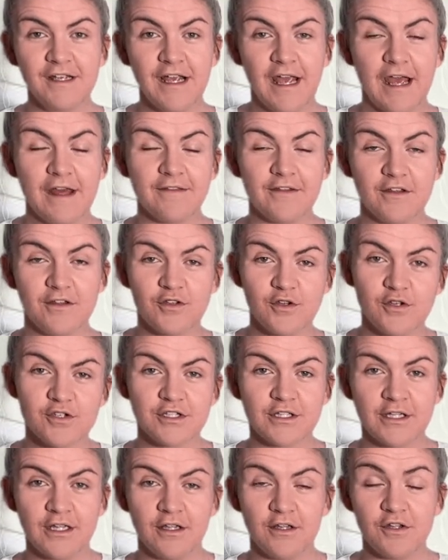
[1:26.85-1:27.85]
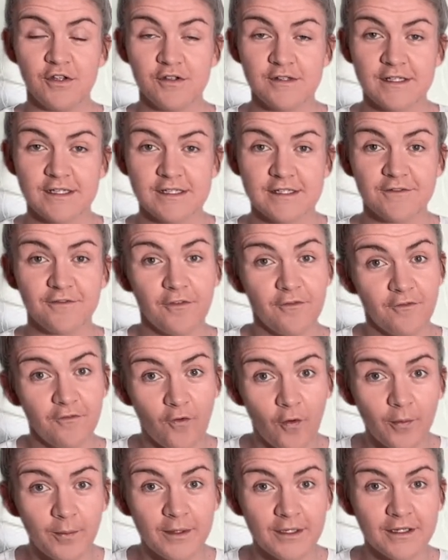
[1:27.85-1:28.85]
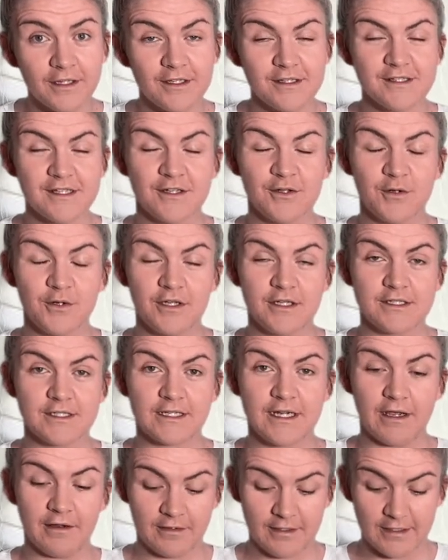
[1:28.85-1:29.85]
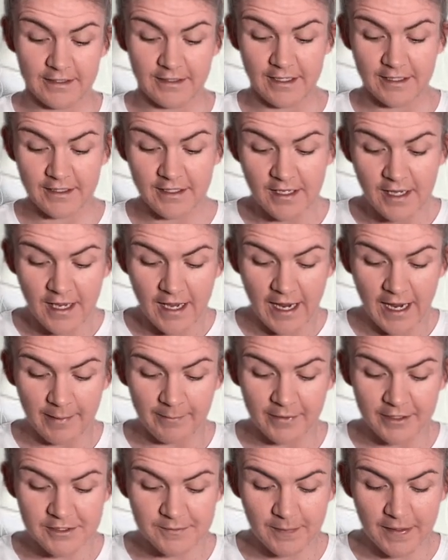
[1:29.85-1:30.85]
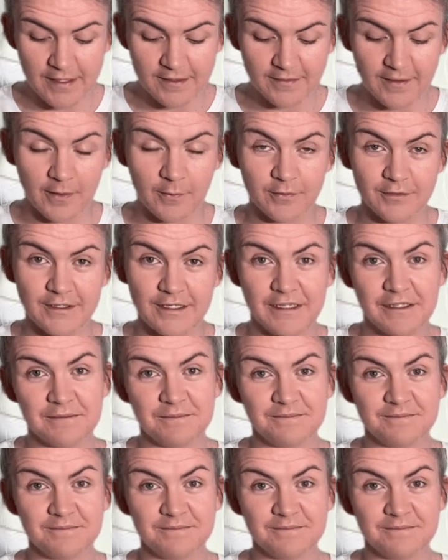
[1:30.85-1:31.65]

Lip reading: and then usually using different formulas in order to calculate how much paint they will need.